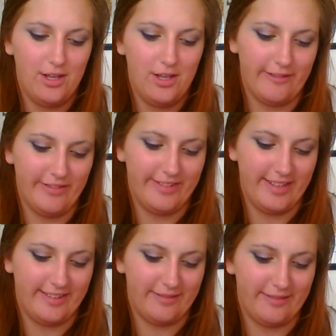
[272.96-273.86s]
Who can
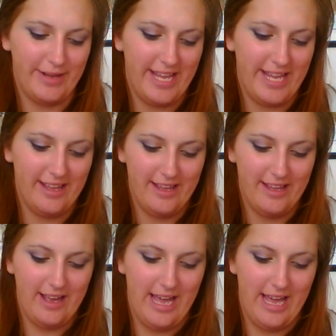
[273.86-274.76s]
resist me?
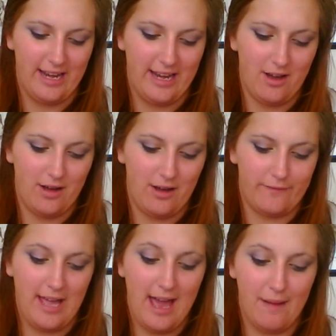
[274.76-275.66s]
And
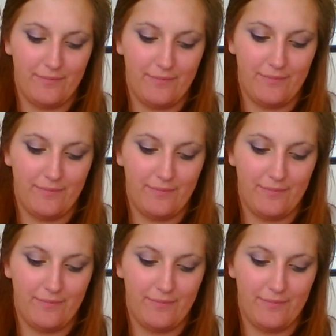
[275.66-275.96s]
I've kept...